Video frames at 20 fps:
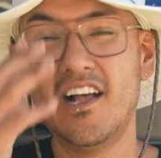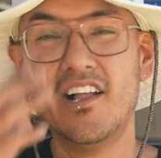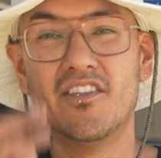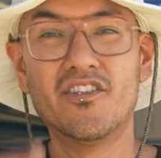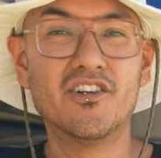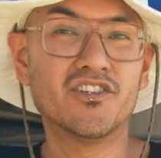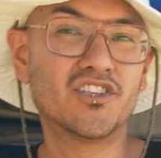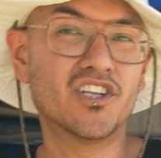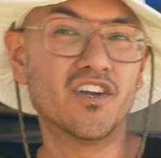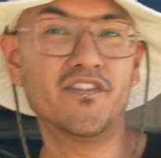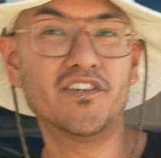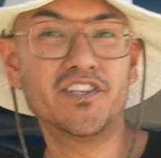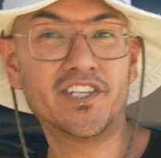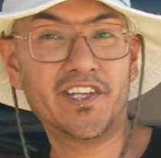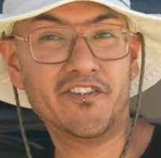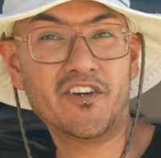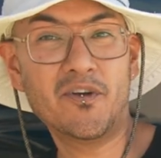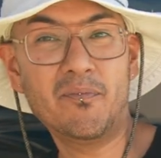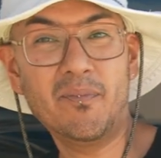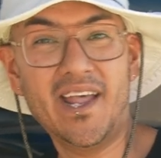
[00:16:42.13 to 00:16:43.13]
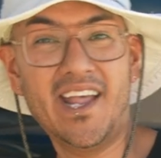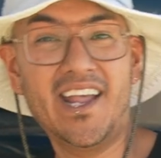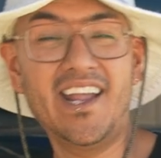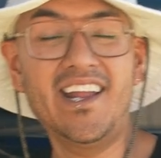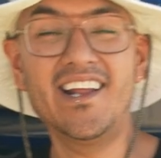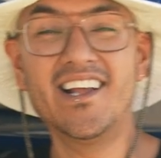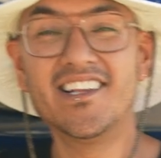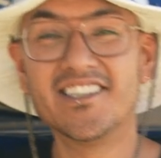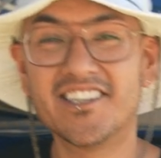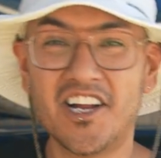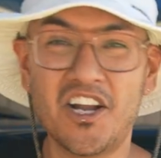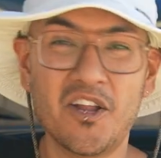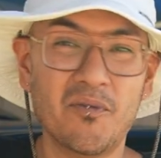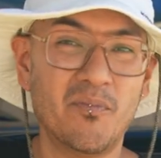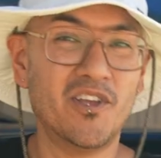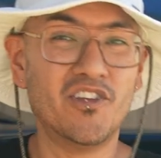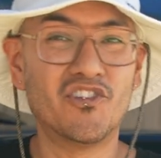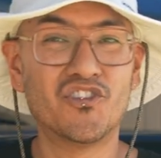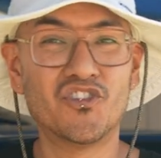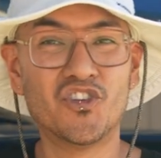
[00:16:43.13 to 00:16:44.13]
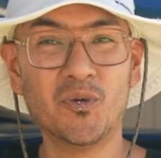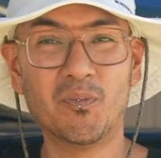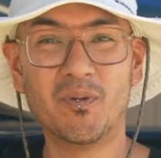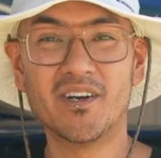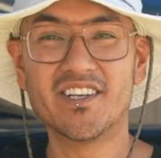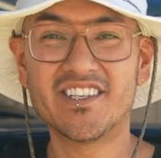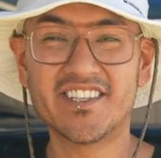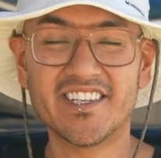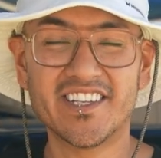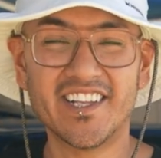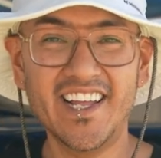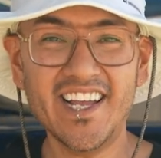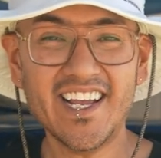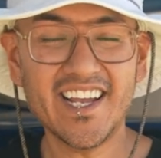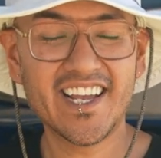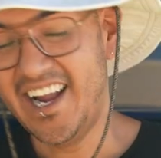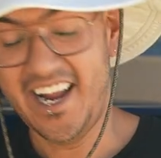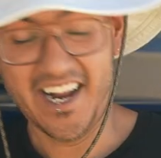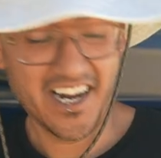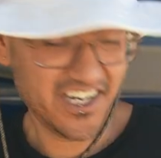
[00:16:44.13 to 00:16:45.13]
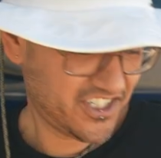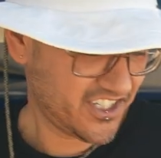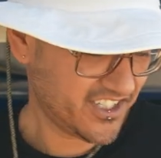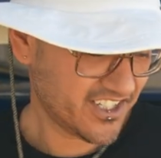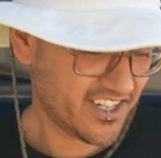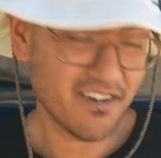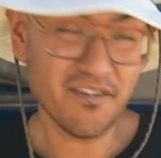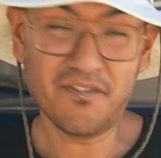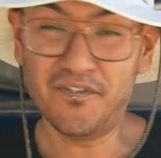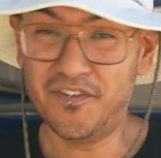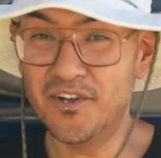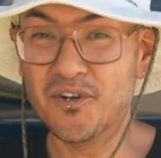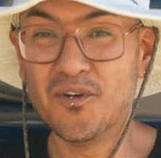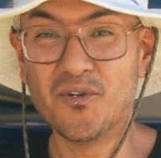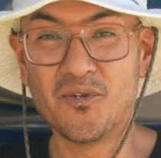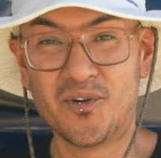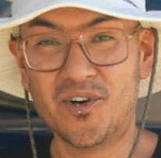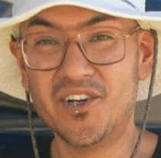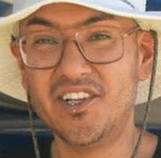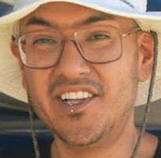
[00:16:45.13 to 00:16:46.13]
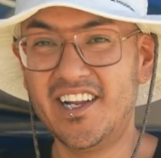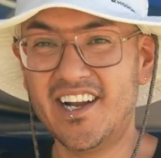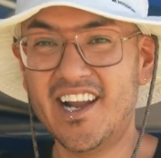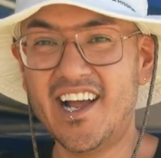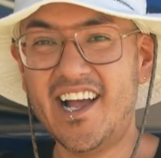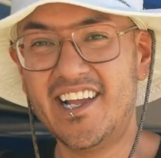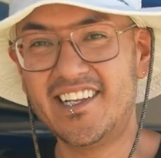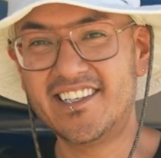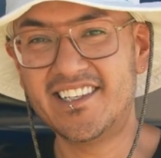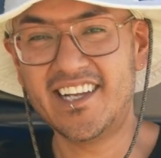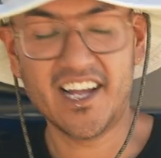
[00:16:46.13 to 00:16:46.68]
The surface of your paint is gonna be super slick and it's just gonna feel really nice.